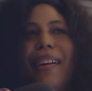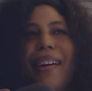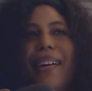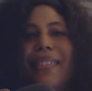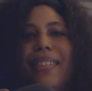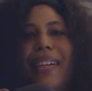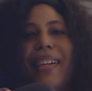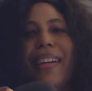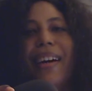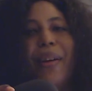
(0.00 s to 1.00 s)
and say,
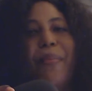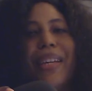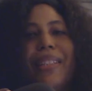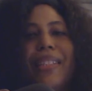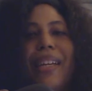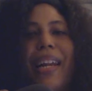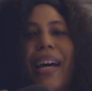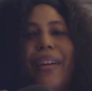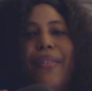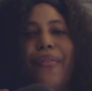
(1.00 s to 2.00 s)
you know, they make it in a
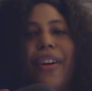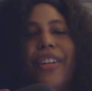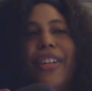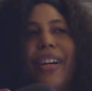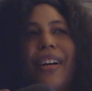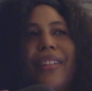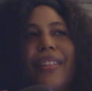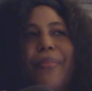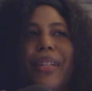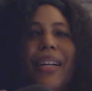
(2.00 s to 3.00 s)
life, or you know,
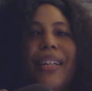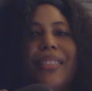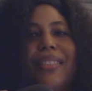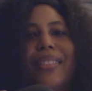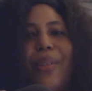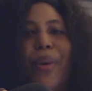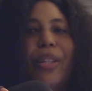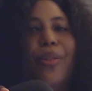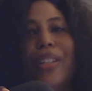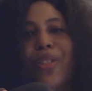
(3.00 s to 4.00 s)
because you
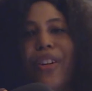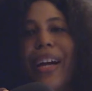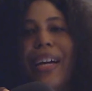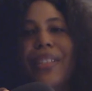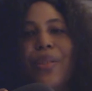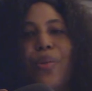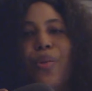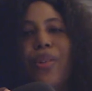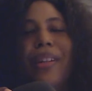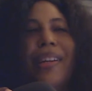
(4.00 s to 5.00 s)
went to a certain high
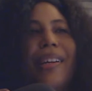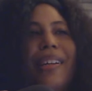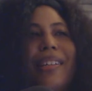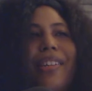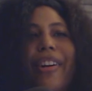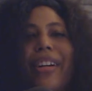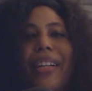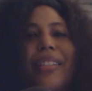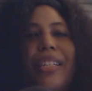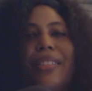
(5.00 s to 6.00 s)
school, you're
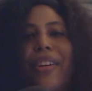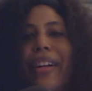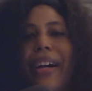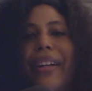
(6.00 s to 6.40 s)
not this, you're not